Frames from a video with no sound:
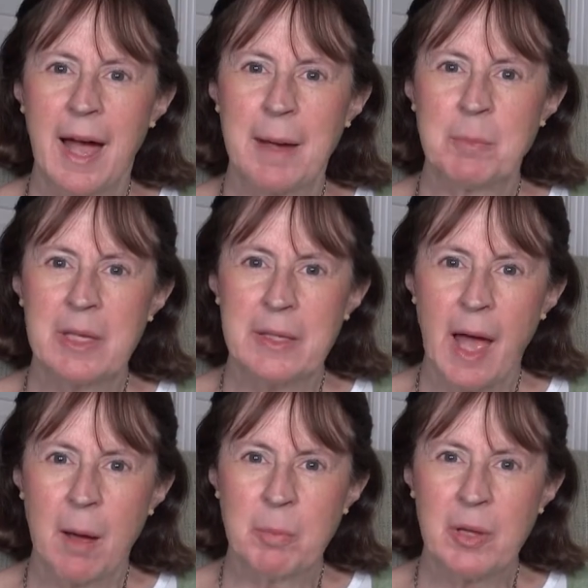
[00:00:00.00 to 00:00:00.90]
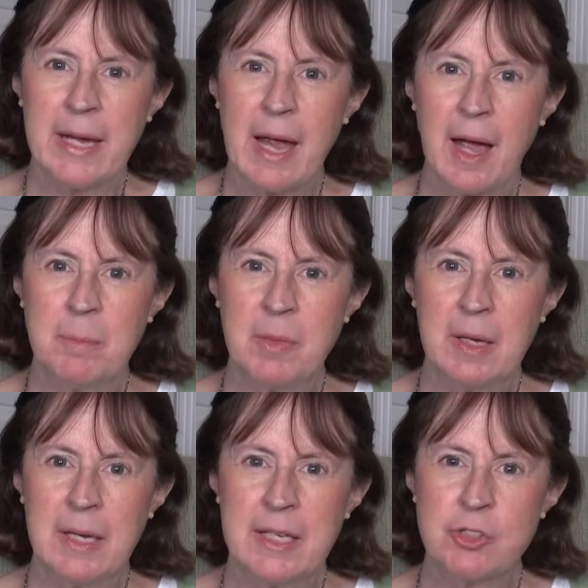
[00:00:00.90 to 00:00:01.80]
I'm Lynne Hubley. I'm
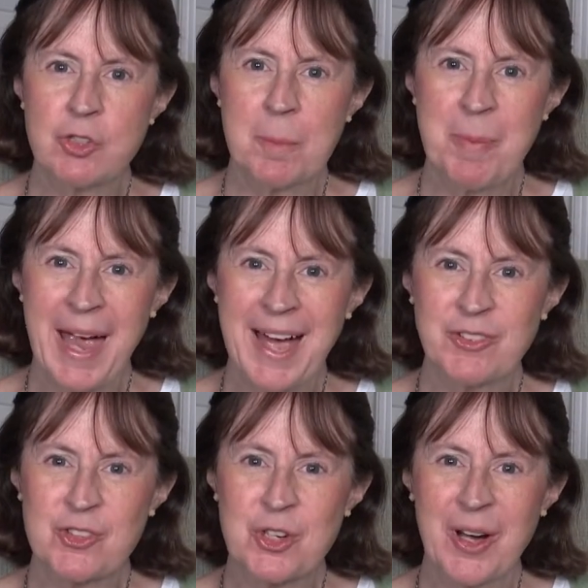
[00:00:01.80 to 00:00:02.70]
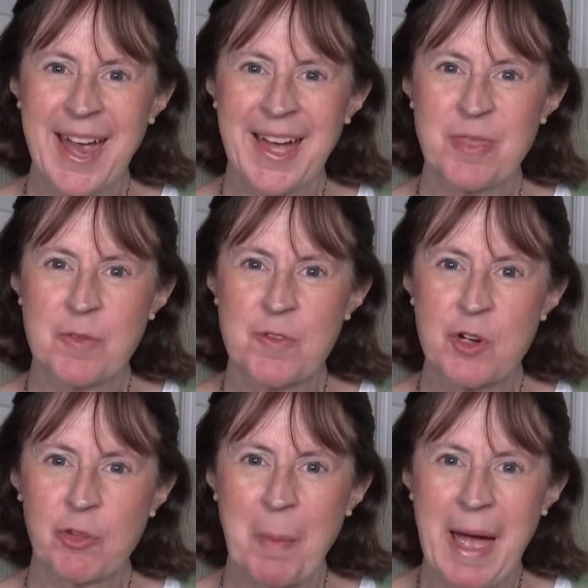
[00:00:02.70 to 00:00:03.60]
the interim pastor at the
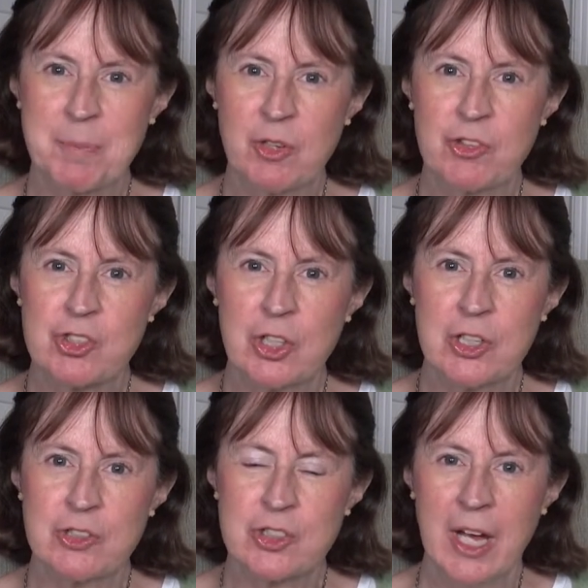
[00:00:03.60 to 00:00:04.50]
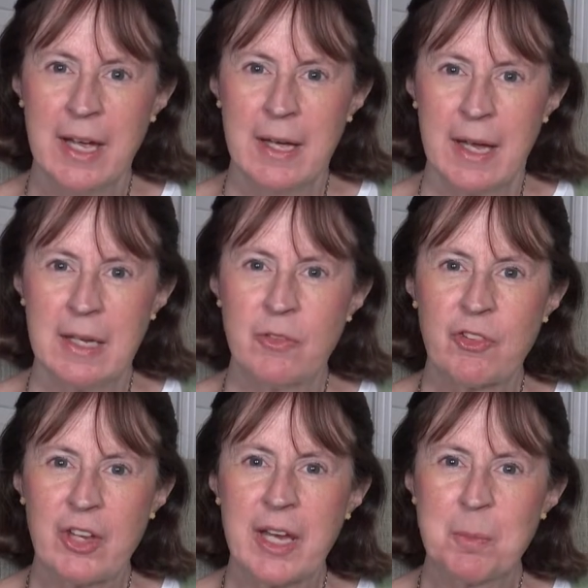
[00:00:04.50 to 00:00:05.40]
First Baptist Church in
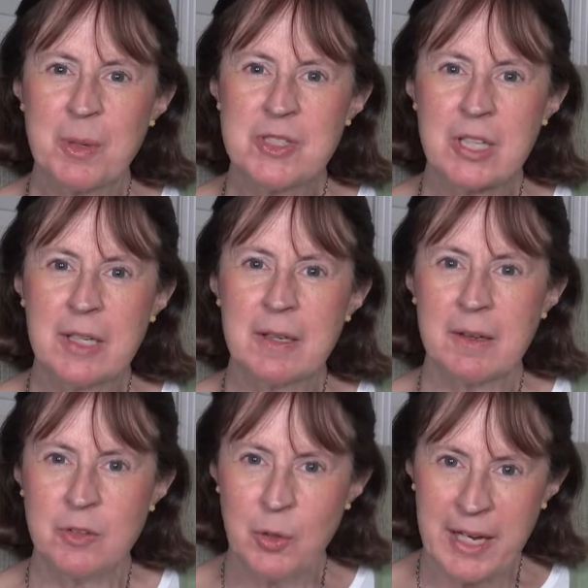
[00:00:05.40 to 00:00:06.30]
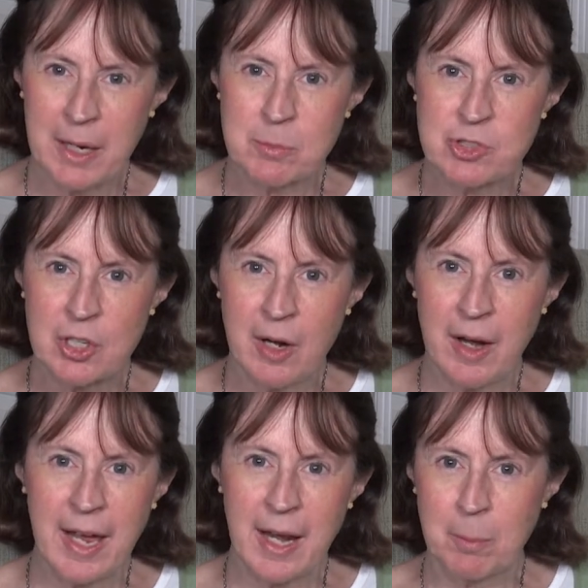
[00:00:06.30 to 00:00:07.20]
San New
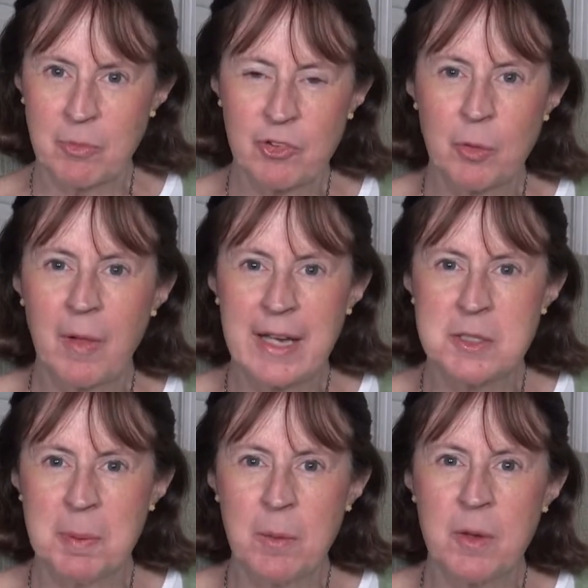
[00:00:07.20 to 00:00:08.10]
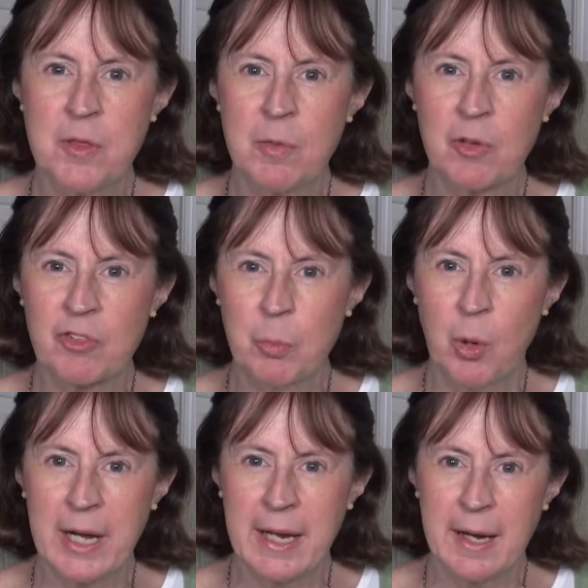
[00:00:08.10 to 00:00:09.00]
Hampshire, and I'm so glad to be with you this
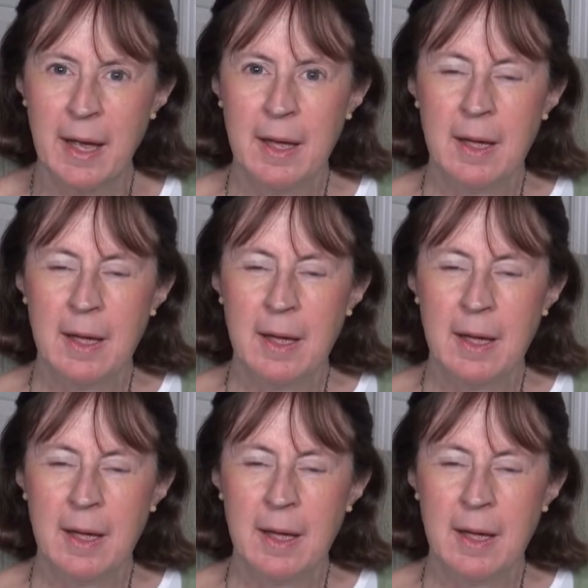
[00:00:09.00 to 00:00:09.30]
morning.